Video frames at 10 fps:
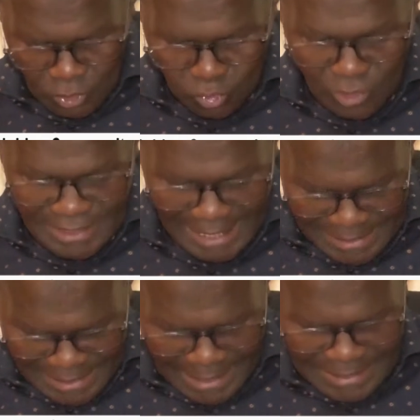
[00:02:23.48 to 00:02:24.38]
to His
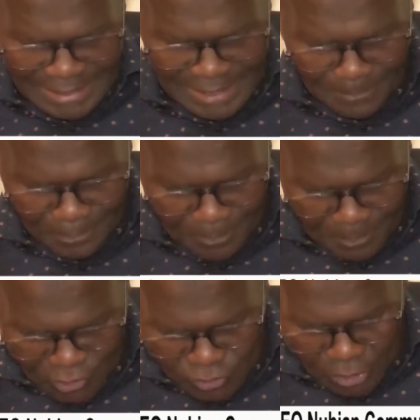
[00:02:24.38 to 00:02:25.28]
Excellency the
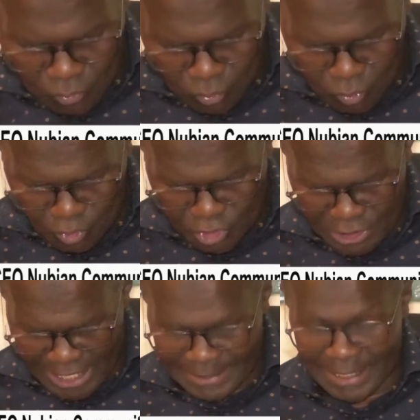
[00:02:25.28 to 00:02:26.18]
President Uhuru
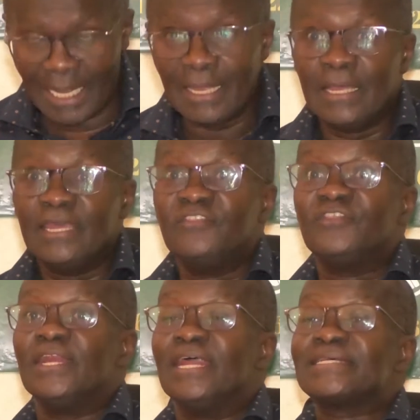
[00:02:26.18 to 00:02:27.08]
Kenyatta
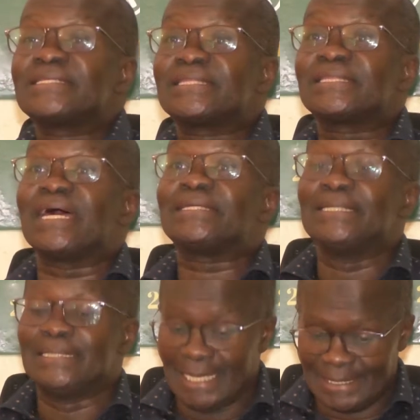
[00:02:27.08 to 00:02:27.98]
in the next
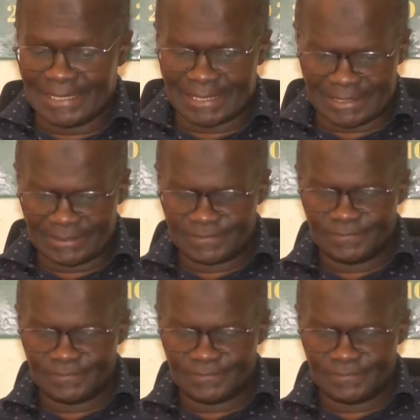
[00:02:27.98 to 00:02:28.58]
30 days.